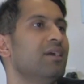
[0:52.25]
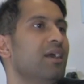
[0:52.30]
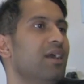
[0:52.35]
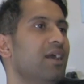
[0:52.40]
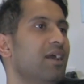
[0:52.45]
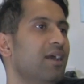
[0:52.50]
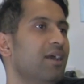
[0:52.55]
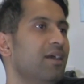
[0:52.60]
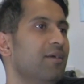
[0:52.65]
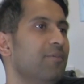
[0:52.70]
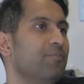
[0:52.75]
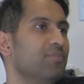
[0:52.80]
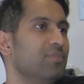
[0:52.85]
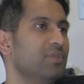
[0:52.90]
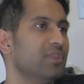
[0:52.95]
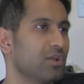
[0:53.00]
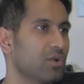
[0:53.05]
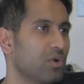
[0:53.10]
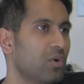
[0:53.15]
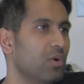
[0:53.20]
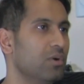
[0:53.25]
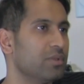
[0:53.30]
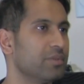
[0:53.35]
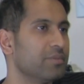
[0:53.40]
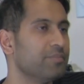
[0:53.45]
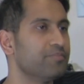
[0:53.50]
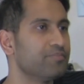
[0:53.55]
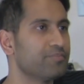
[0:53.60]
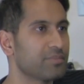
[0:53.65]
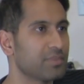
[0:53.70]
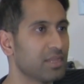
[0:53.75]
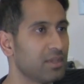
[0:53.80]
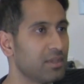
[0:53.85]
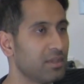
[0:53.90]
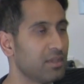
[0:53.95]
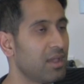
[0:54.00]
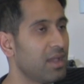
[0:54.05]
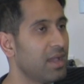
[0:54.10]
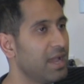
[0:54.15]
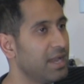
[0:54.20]
the cold.
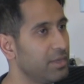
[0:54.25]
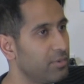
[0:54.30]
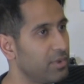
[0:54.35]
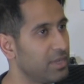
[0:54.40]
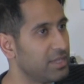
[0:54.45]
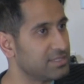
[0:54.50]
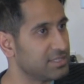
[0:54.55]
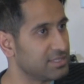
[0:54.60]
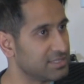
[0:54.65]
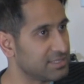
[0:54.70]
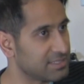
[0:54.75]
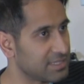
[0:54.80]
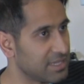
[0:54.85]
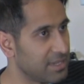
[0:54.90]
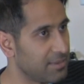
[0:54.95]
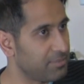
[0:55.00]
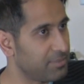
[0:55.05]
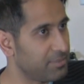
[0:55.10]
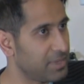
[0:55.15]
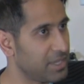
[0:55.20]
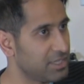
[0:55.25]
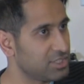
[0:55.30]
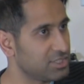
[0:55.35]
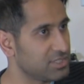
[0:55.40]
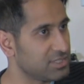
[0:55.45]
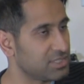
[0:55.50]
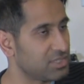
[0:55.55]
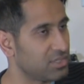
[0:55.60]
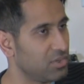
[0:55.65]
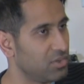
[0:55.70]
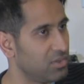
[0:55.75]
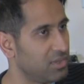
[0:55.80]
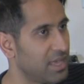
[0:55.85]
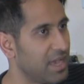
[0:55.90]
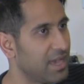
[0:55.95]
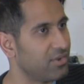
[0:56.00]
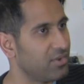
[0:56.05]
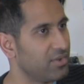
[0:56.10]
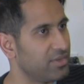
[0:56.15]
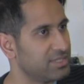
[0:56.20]
Anyways, in some patients though, the
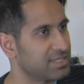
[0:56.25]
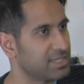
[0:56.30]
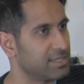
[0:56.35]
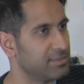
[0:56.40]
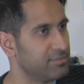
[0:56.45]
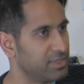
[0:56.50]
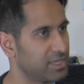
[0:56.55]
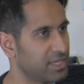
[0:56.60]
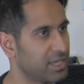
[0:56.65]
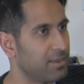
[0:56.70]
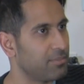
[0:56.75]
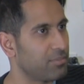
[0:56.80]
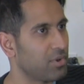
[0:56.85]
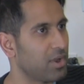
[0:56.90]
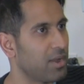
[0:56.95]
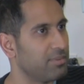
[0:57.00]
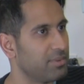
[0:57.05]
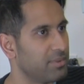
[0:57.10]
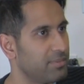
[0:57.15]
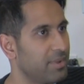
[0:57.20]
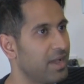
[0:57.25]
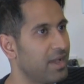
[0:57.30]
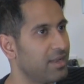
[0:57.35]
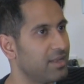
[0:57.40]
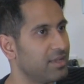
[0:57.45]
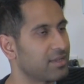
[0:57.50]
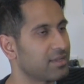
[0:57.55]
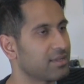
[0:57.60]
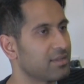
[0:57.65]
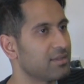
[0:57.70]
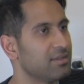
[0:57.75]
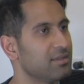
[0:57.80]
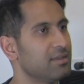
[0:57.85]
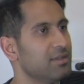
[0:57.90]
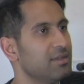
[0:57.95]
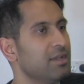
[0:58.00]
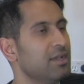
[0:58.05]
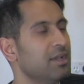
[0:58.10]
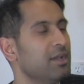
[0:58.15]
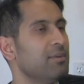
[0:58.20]
adenoids can become problematic.
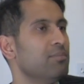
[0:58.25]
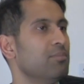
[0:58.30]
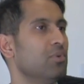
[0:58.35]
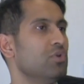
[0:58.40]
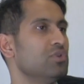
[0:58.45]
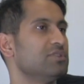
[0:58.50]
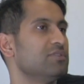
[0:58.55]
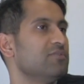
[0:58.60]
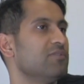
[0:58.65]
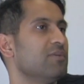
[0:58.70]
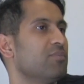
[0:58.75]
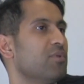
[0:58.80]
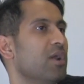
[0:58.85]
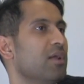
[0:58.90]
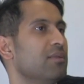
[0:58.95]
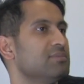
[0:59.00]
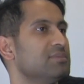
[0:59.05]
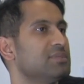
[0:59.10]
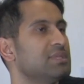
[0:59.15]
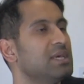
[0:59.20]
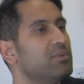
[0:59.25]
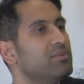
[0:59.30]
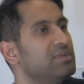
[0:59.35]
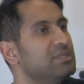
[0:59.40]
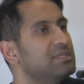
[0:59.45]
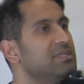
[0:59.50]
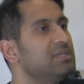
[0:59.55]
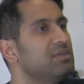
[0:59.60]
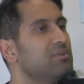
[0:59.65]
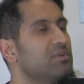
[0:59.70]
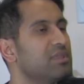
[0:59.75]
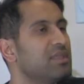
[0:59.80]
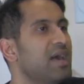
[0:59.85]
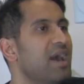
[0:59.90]
Most of the problems that we see with